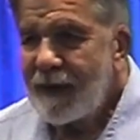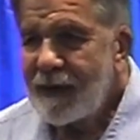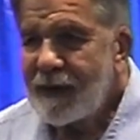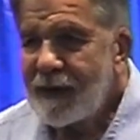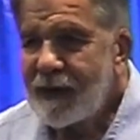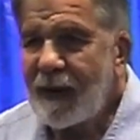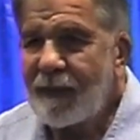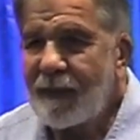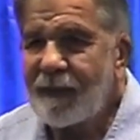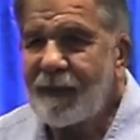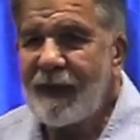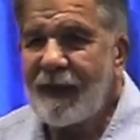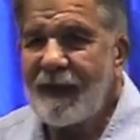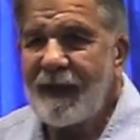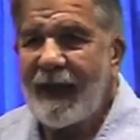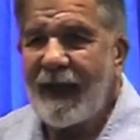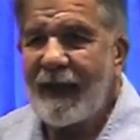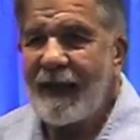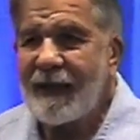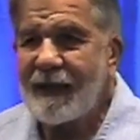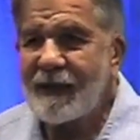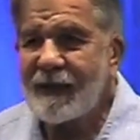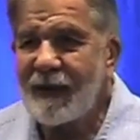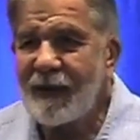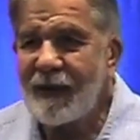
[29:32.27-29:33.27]
Something
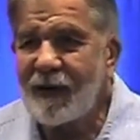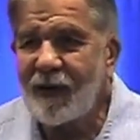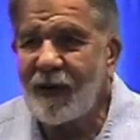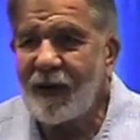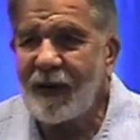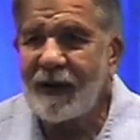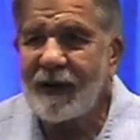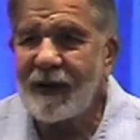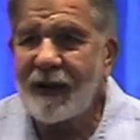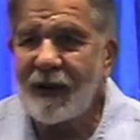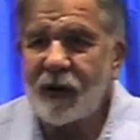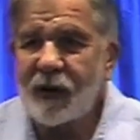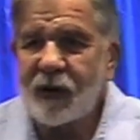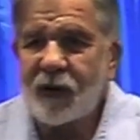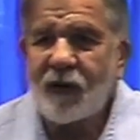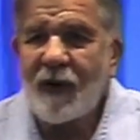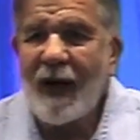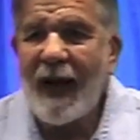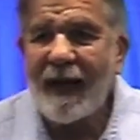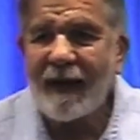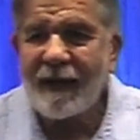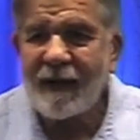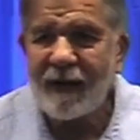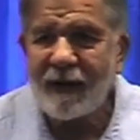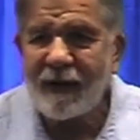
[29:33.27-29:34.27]
that isn't going to
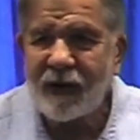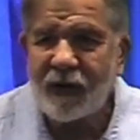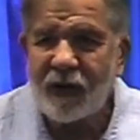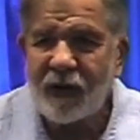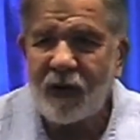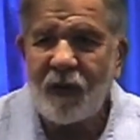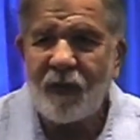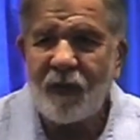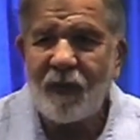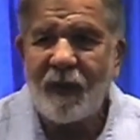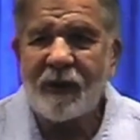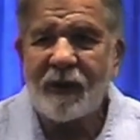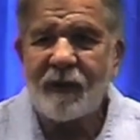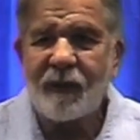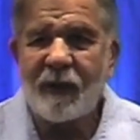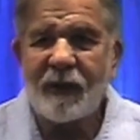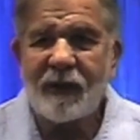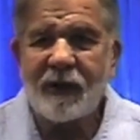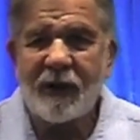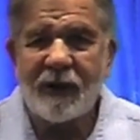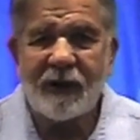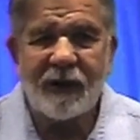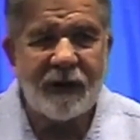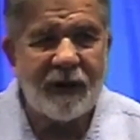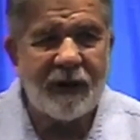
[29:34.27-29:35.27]
distract us too much,
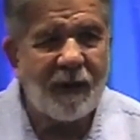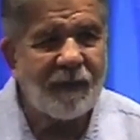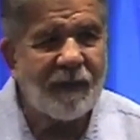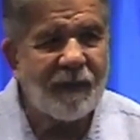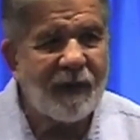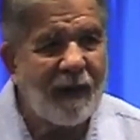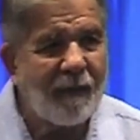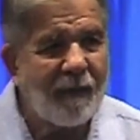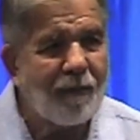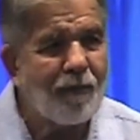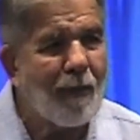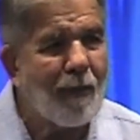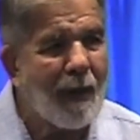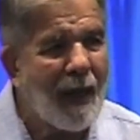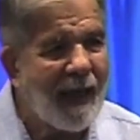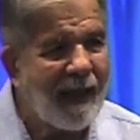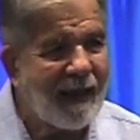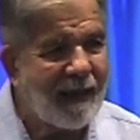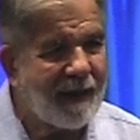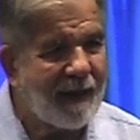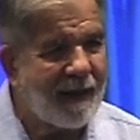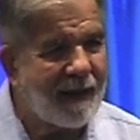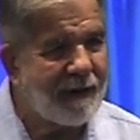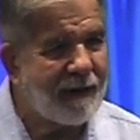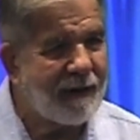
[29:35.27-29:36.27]
but just something
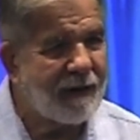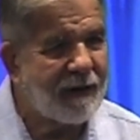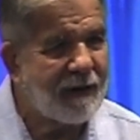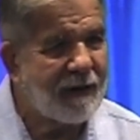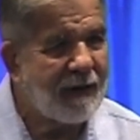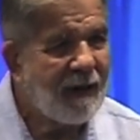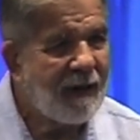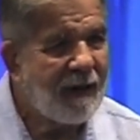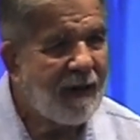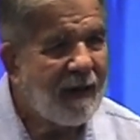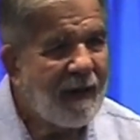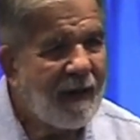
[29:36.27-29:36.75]
mindless.